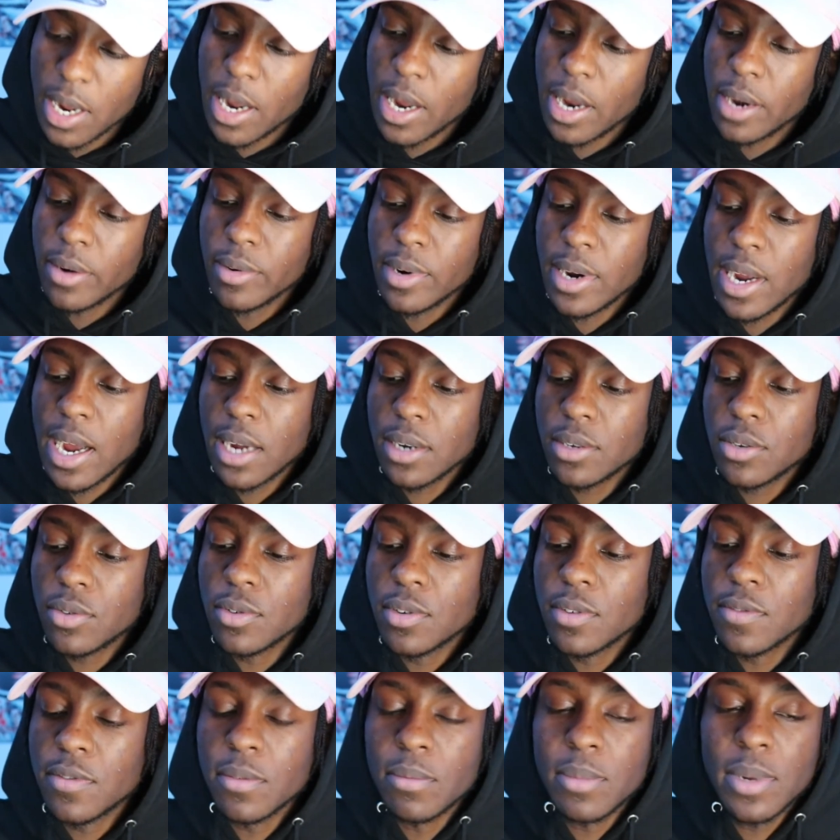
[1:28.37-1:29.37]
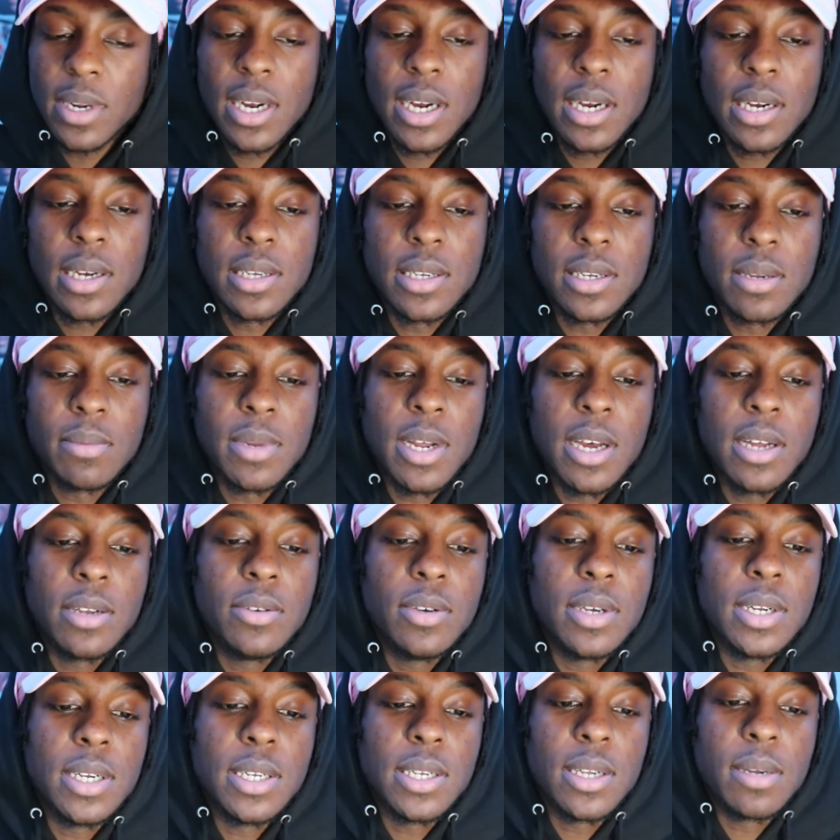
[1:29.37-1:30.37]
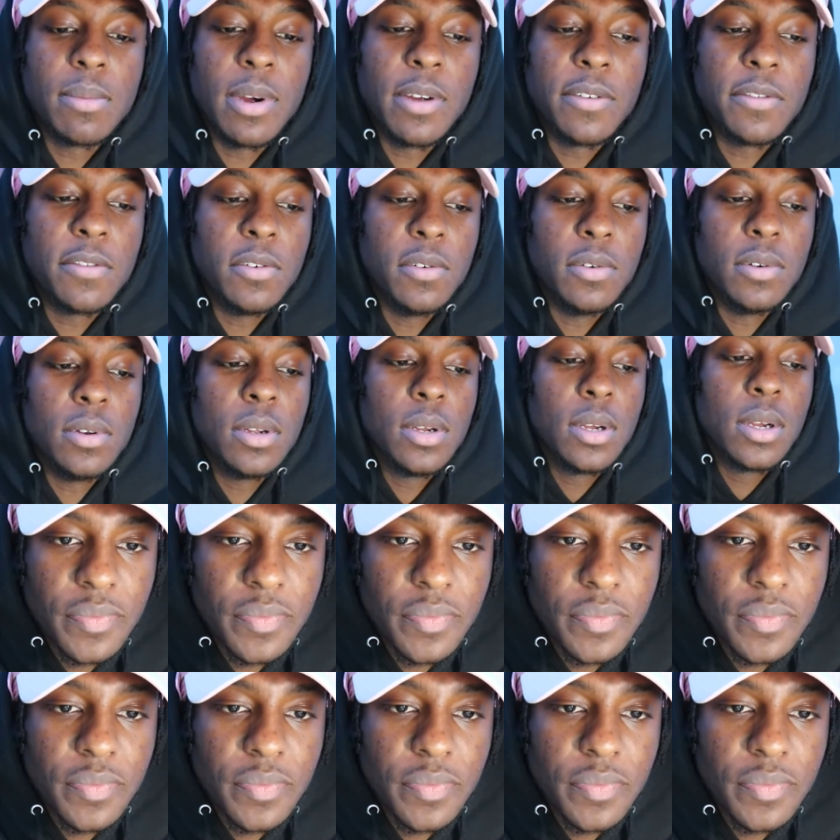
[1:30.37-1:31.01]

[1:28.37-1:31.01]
and react to it from there because I'm not doing this on my phone.